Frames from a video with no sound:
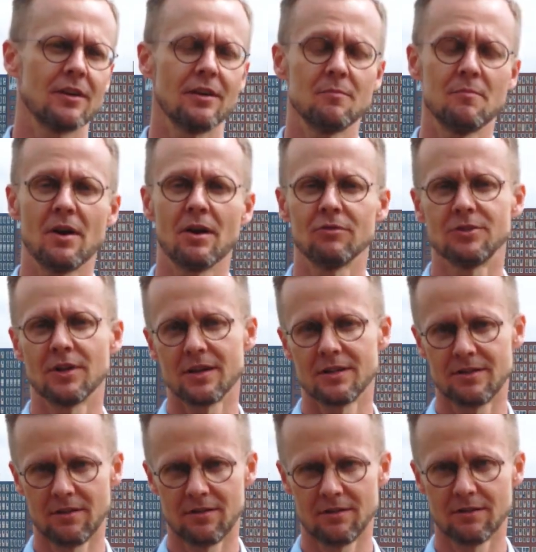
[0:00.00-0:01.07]
about
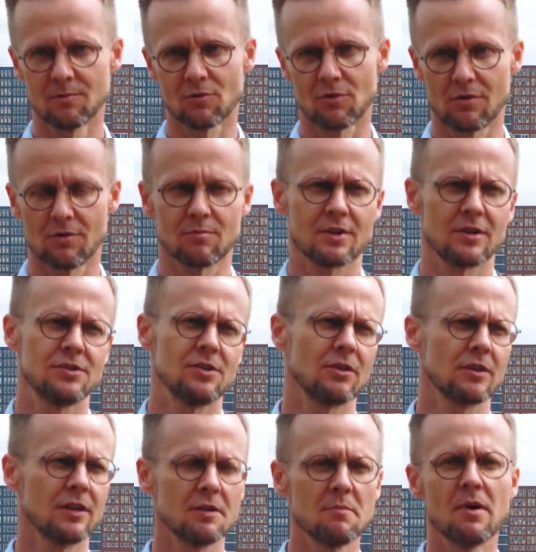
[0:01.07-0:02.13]
IT anymore. We're
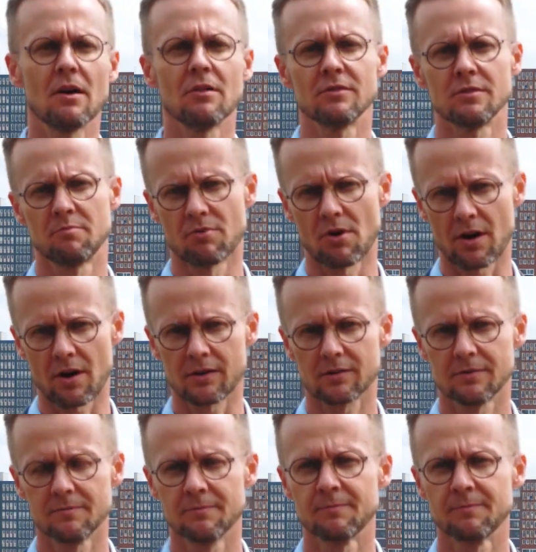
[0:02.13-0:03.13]
talking about the product.